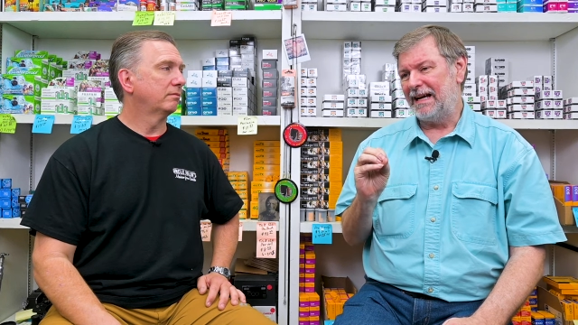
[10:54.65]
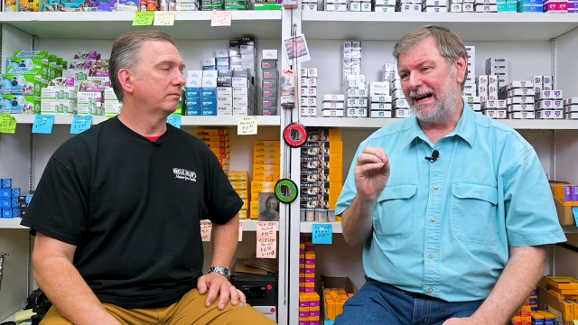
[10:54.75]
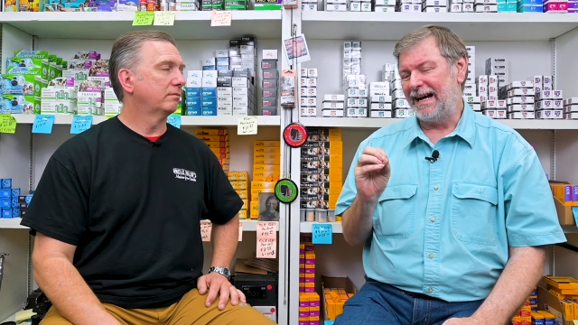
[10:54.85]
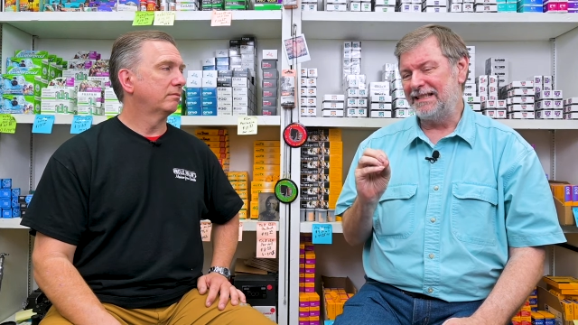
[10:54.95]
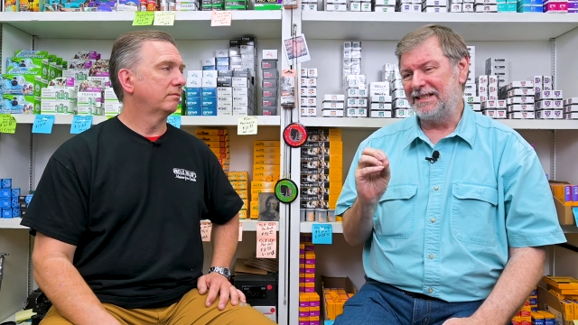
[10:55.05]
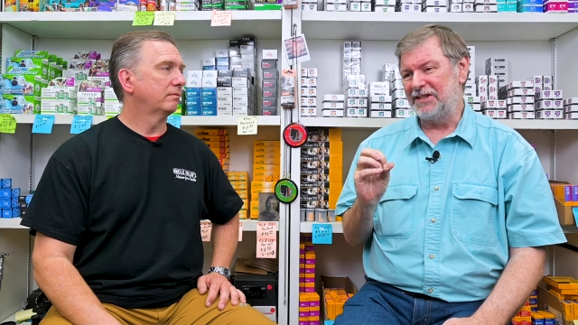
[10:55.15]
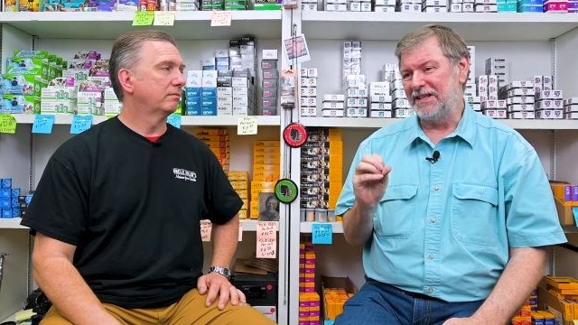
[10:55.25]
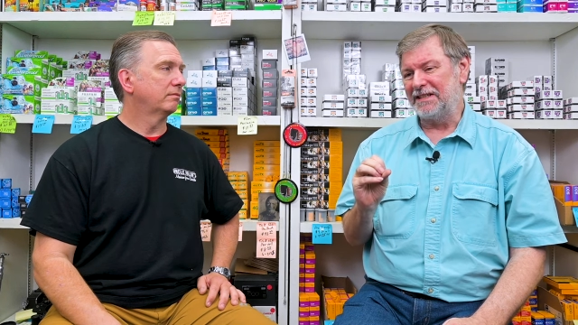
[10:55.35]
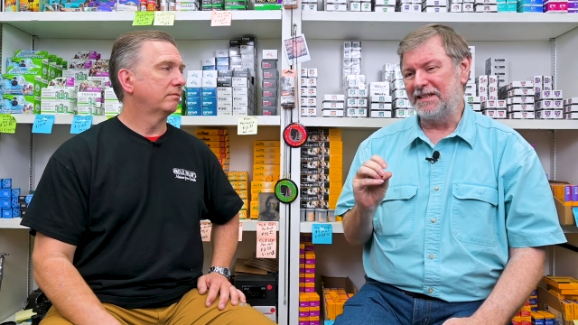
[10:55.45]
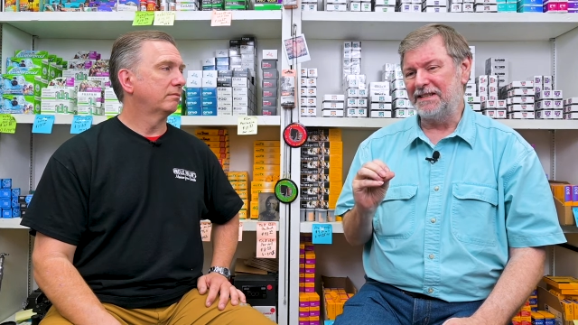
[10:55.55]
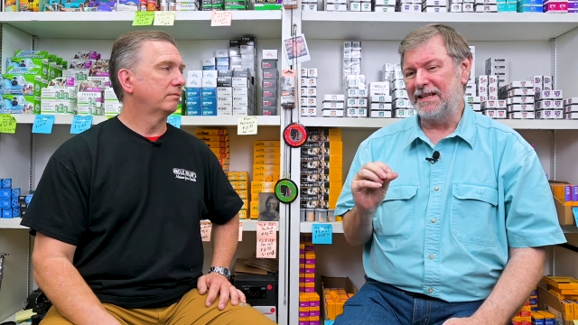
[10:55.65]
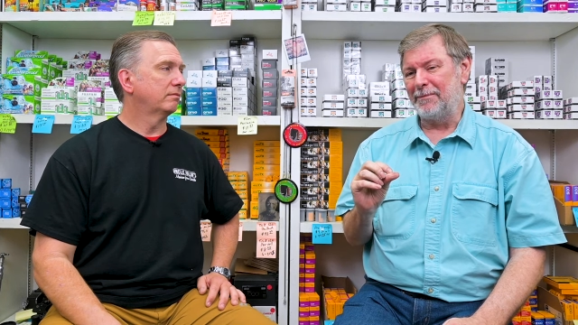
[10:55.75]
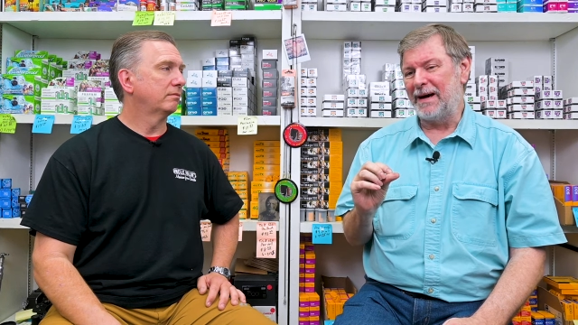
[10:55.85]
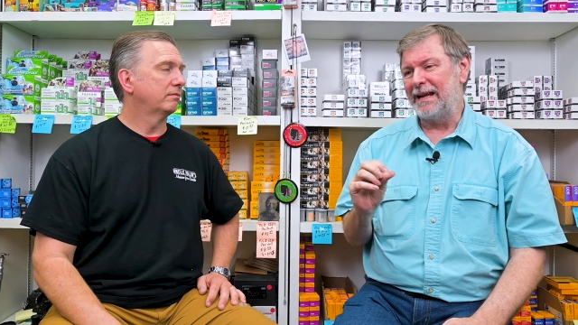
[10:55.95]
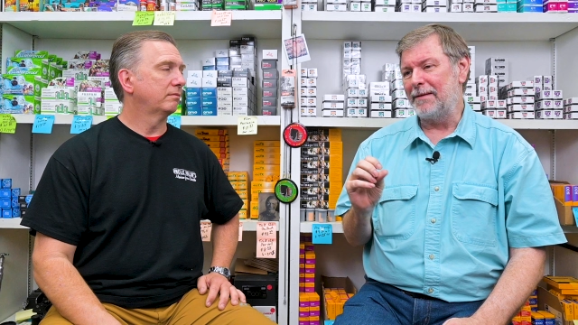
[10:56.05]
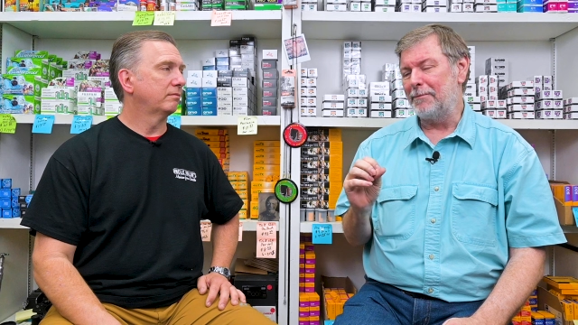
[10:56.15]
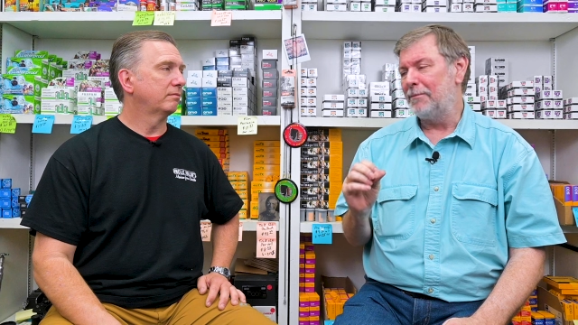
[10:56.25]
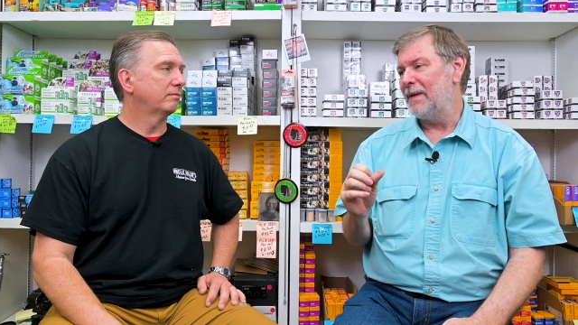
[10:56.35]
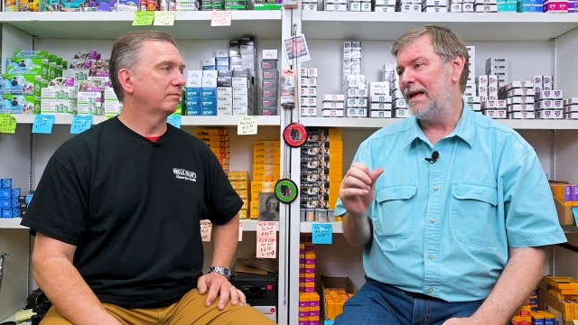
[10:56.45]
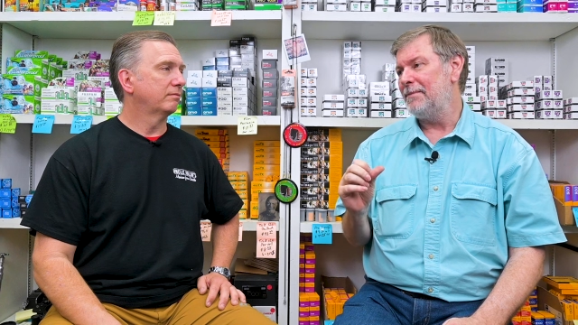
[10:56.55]
Speaker 1: I suggested to somebody
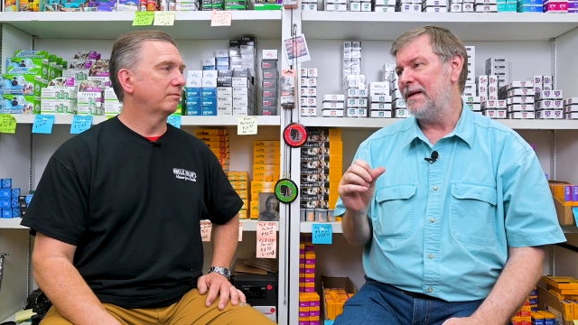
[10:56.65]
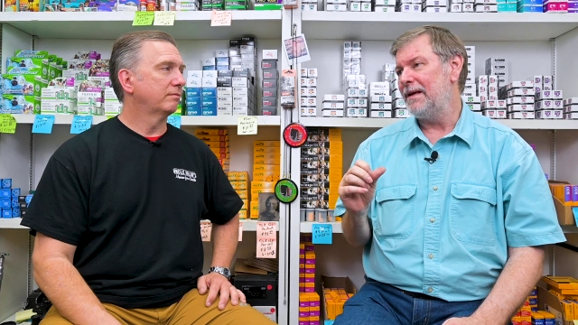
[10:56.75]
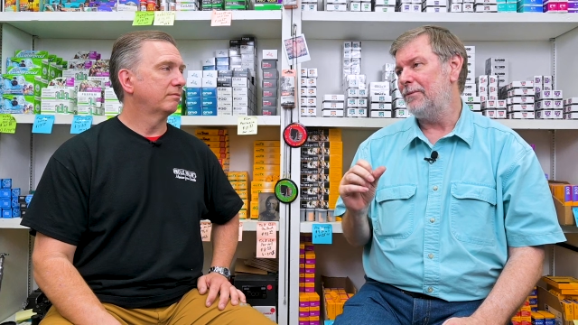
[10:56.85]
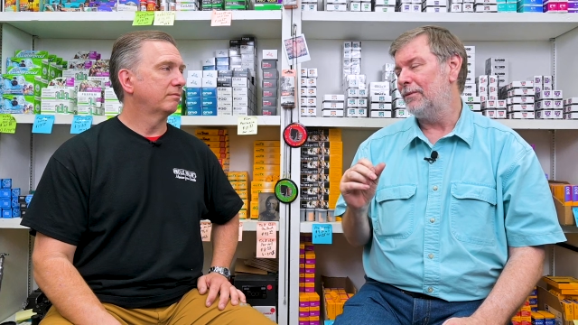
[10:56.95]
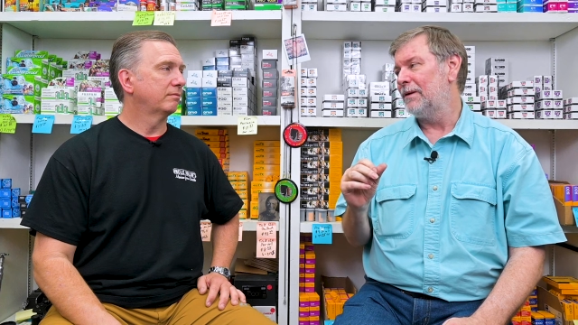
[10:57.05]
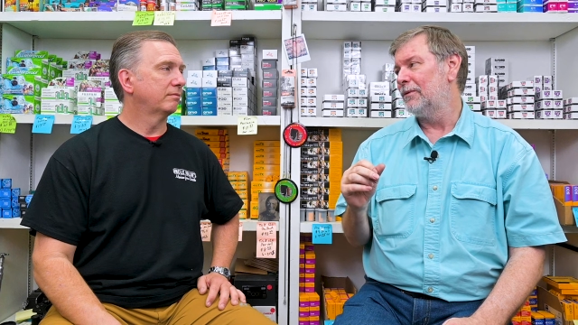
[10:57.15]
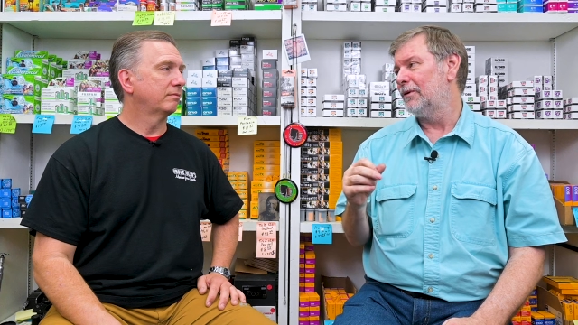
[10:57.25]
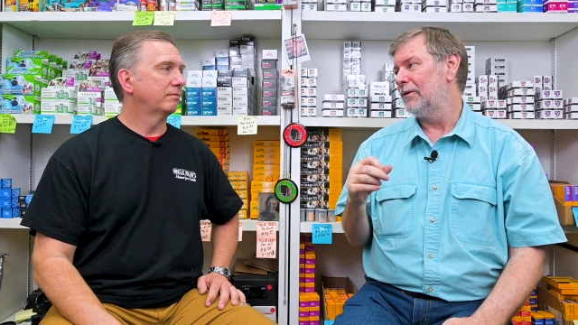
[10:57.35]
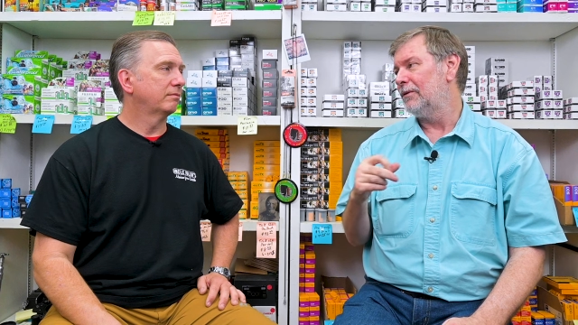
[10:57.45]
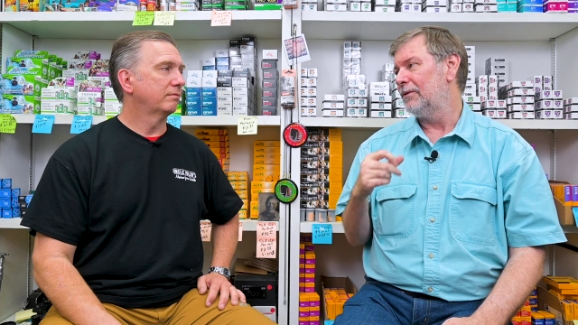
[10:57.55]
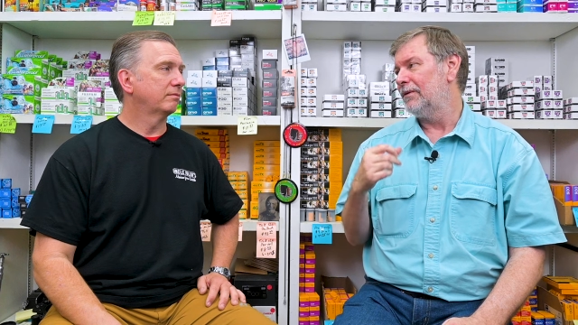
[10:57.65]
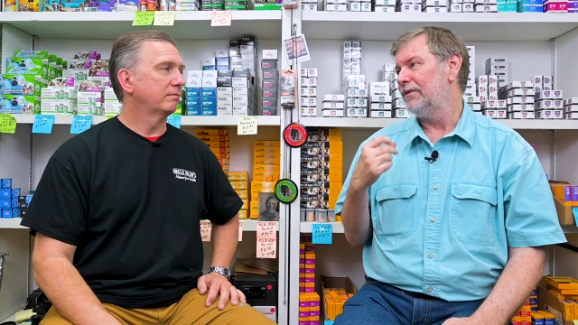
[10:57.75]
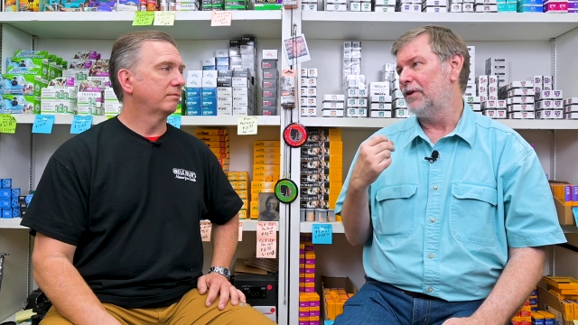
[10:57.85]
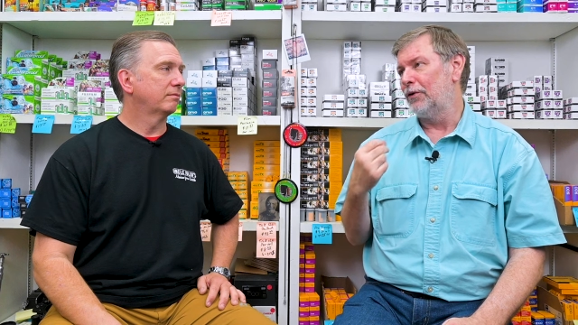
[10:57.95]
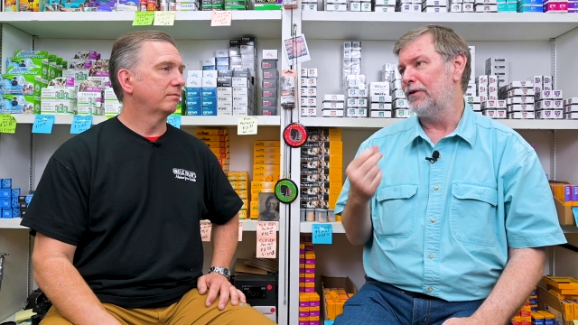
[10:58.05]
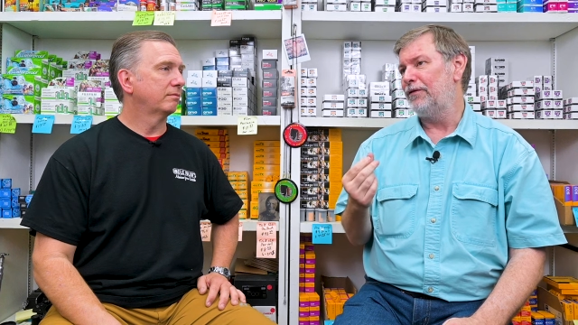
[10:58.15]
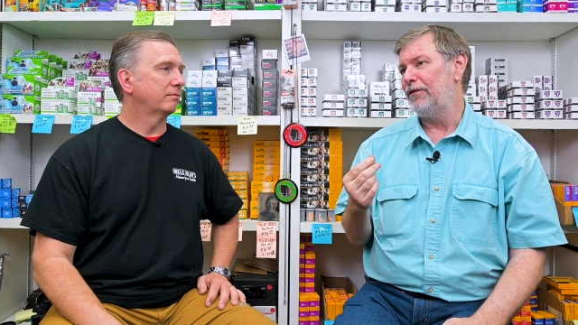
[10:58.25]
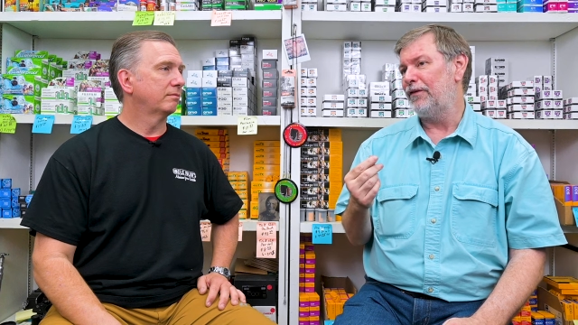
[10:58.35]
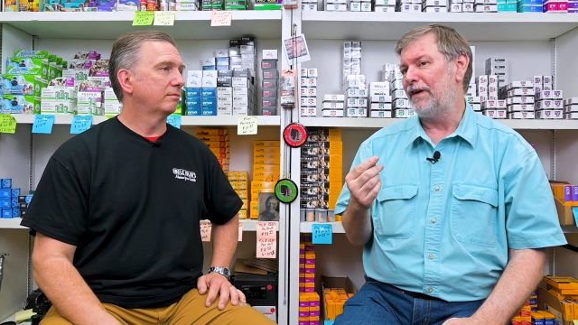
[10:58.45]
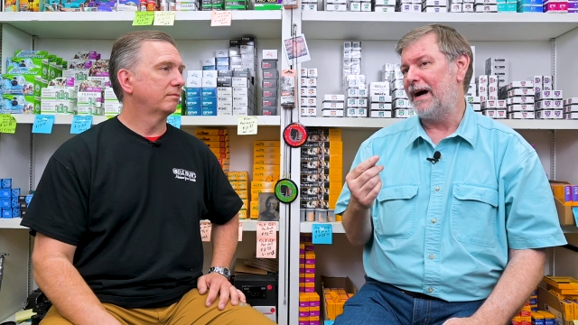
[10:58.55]
maybe we will
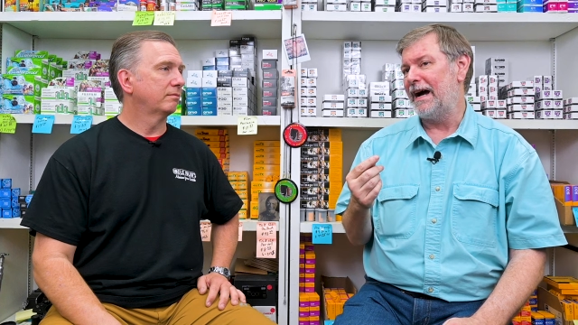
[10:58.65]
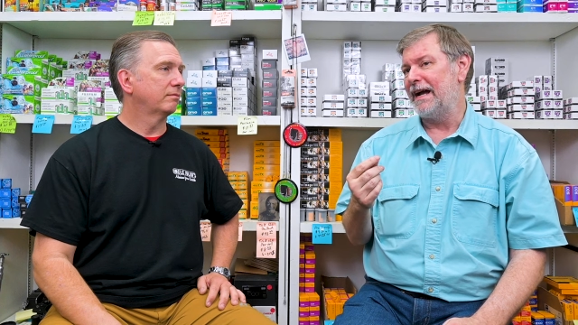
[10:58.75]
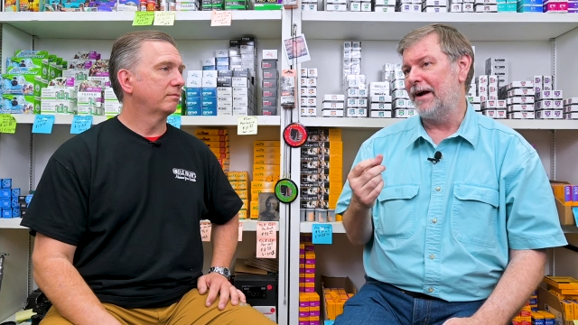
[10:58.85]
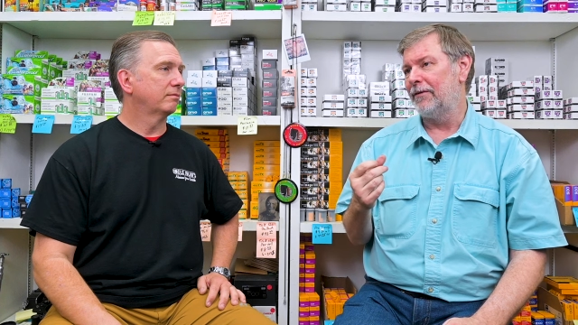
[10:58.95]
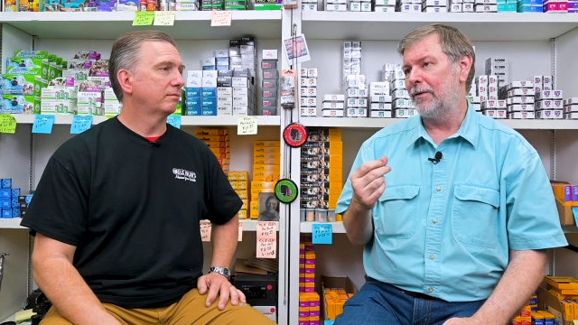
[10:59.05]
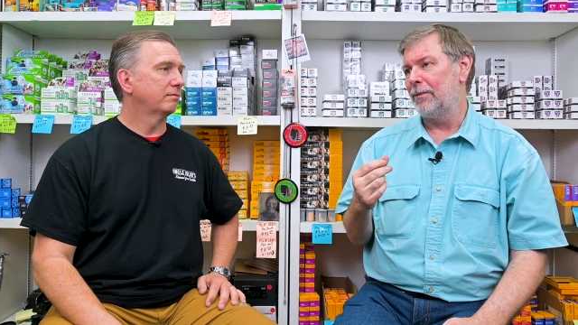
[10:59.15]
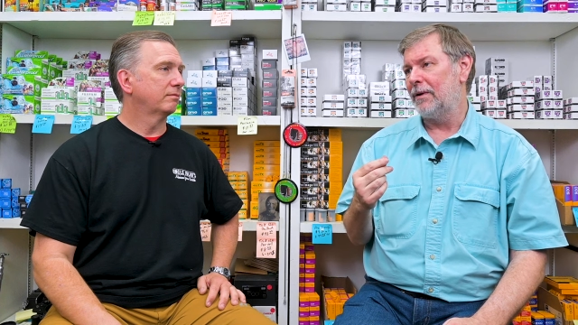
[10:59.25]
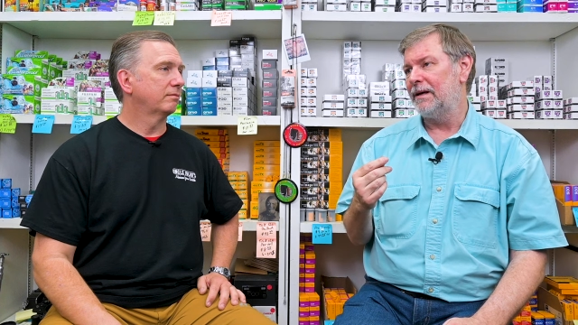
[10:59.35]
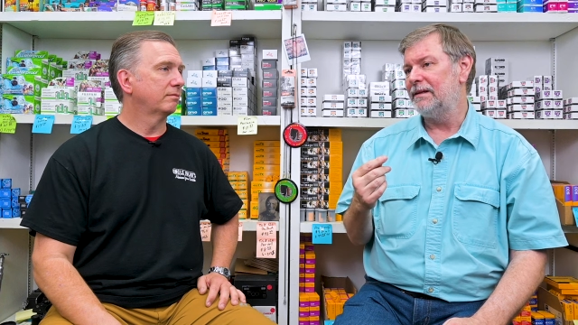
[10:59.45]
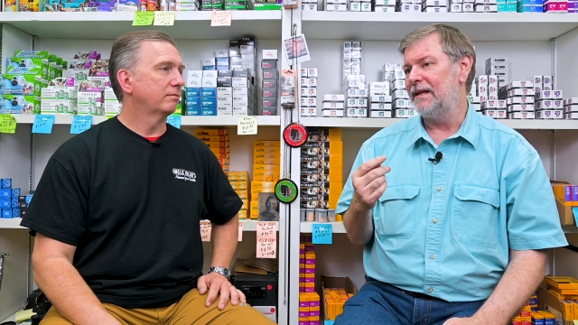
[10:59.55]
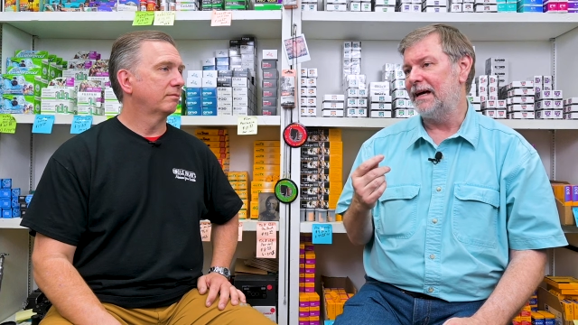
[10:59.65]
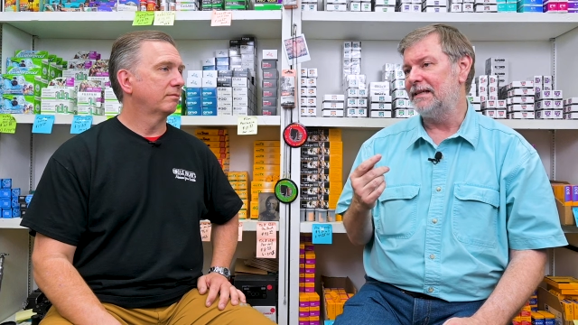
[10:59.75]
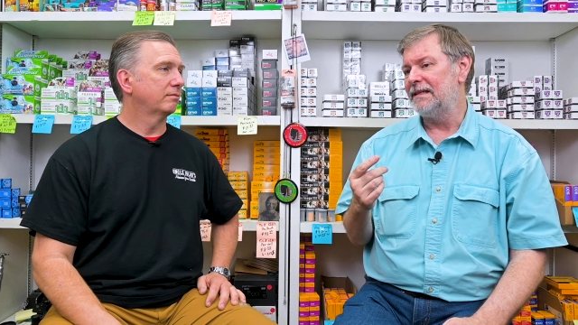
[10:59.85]
notify everyone that.